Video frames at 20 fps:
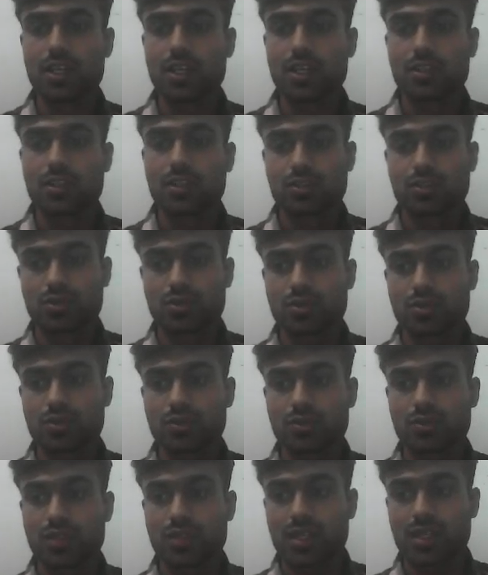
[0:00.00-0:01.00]

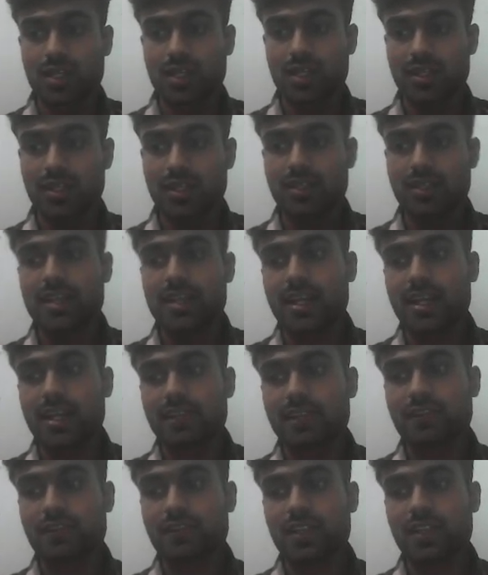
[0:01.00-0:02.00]
So under
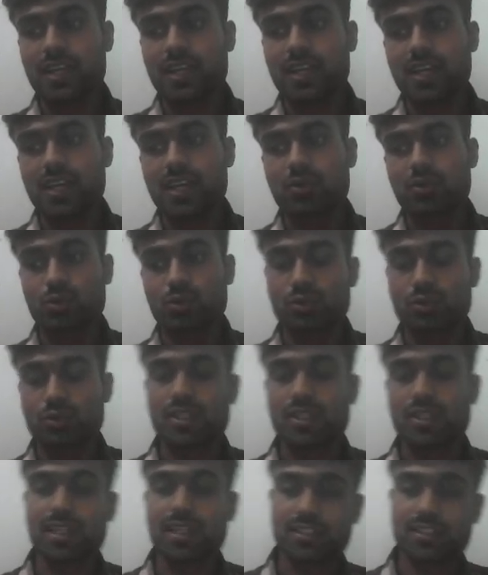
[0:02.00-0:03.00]
that we have
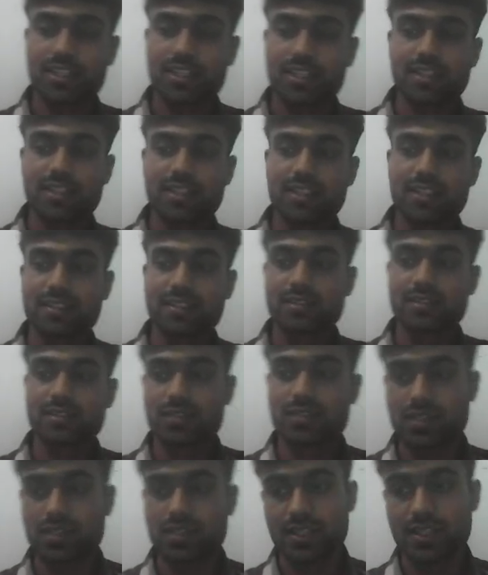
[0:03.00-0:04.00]
tools like
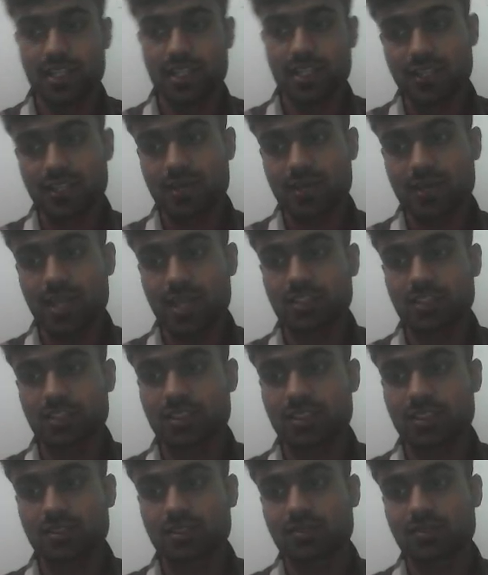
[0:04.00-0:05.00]
Jenkins, GitHub
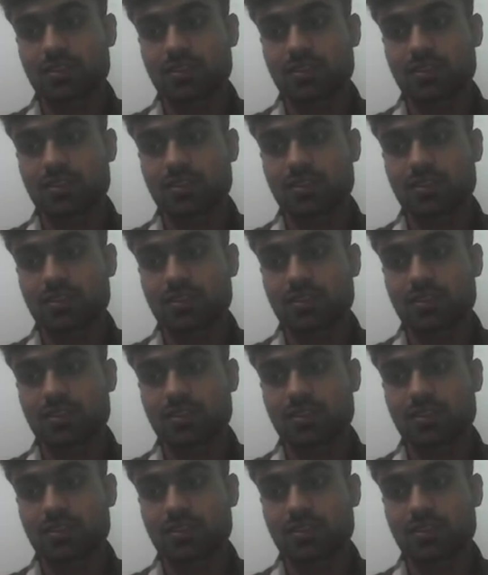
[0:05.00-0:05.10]
Actions,